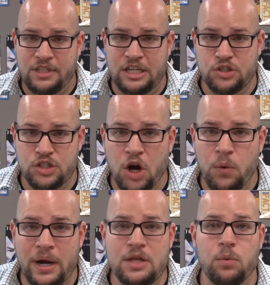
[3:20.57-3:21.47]
There's no
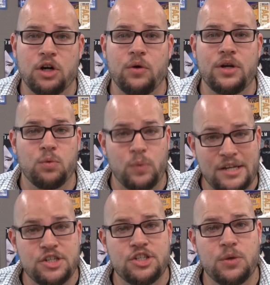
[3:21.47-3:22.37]
way that we're going to
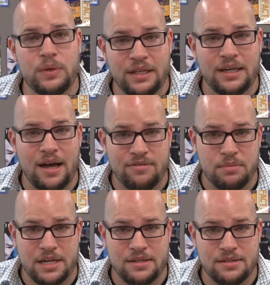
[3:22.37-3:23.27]
register with the
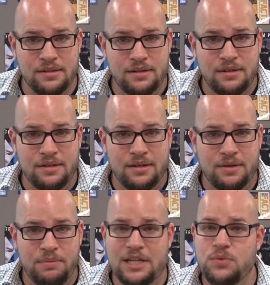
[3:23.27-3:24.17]
government
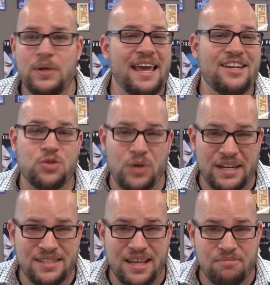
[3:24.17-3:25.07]
because we can't
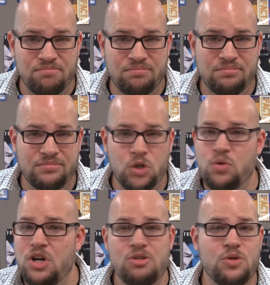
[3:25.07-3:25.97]
trust them
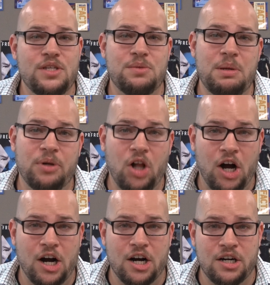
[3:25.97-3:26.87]
who knows who these people
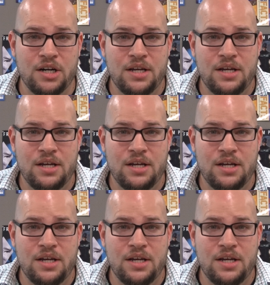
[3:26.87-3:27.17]
are.